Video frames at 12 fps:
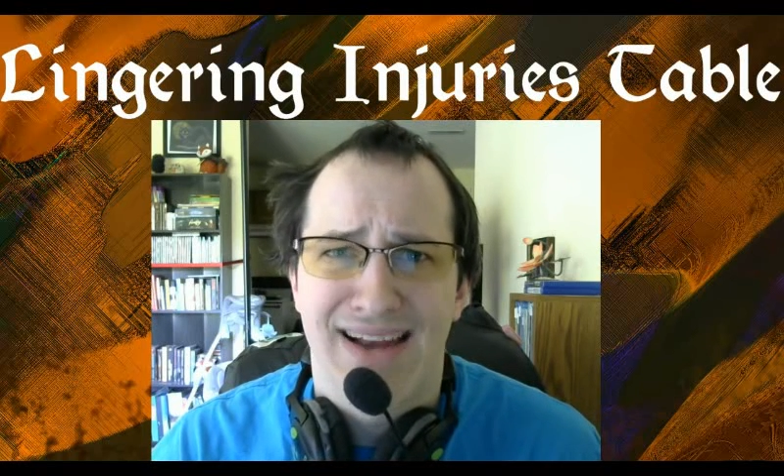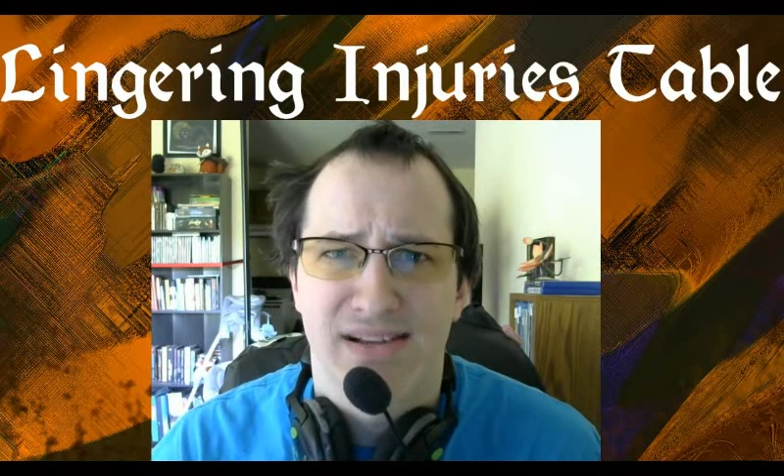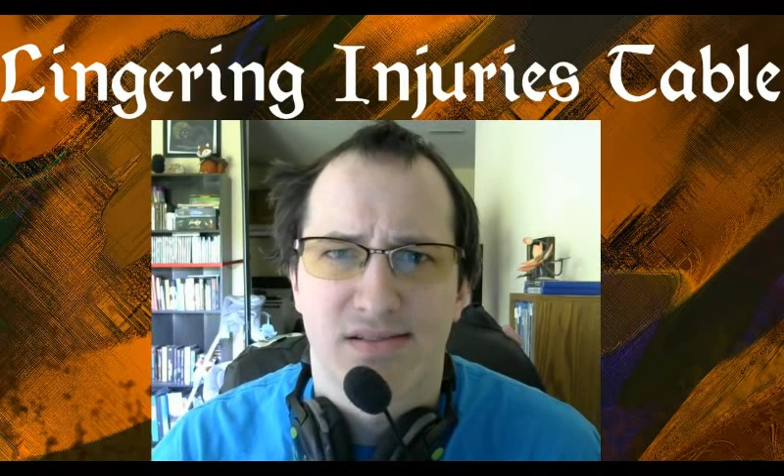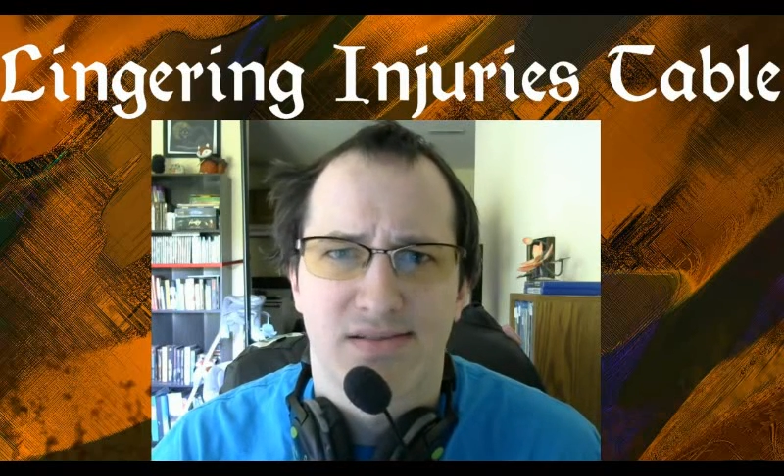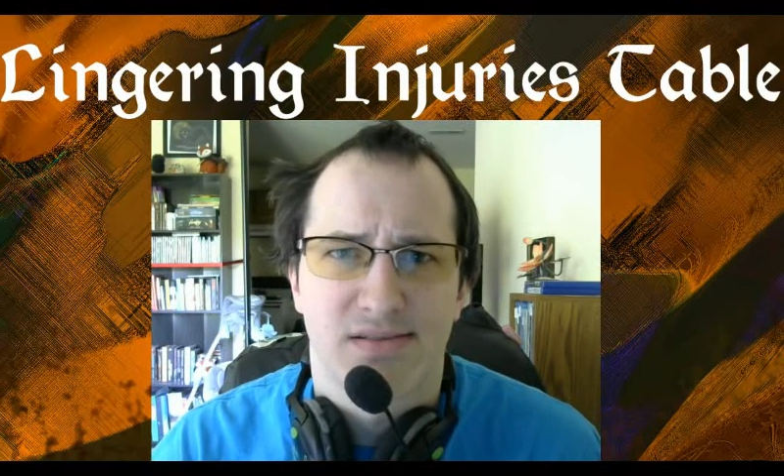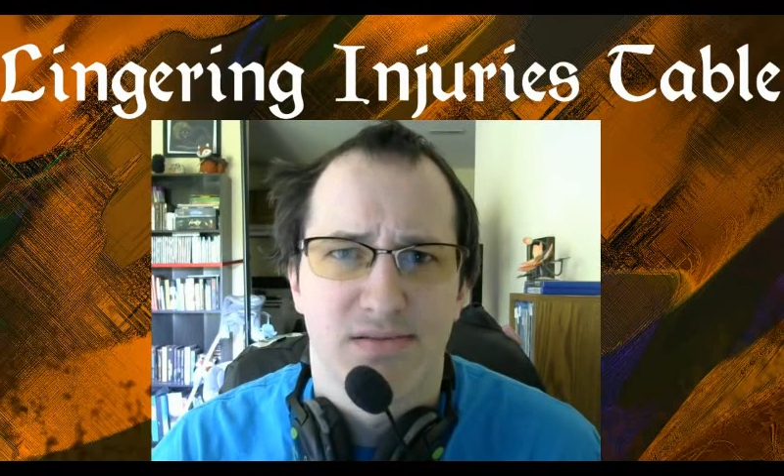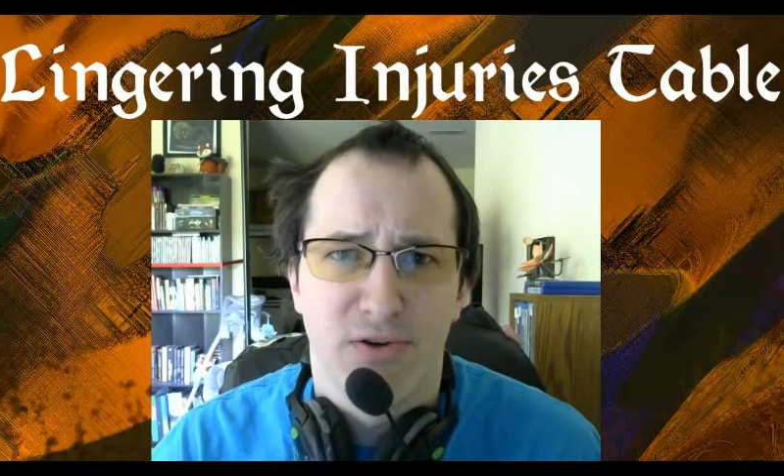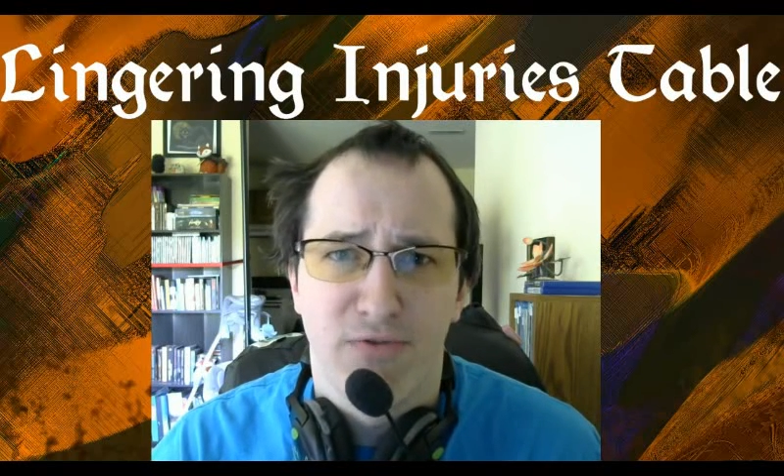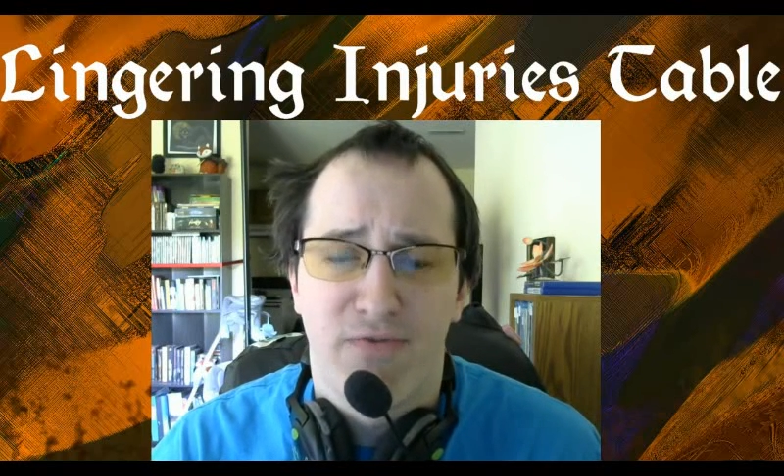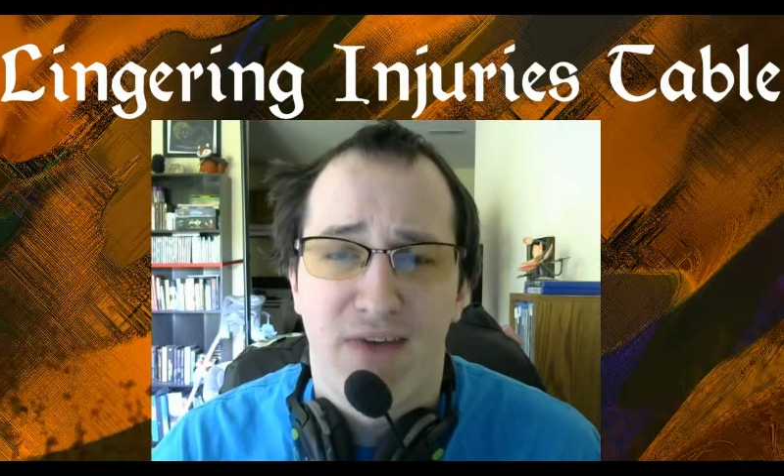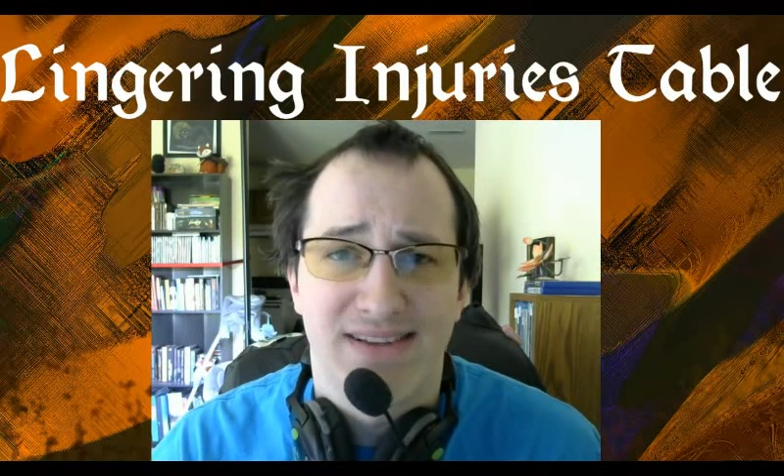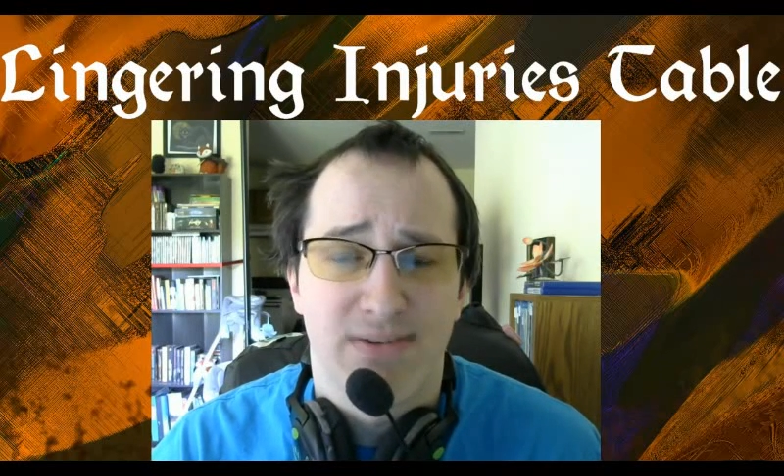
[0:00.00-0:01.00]
us do
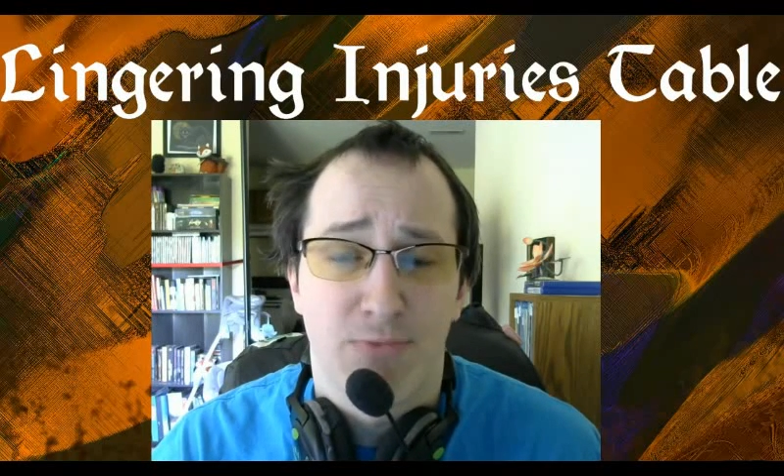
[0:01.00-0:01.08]
fights,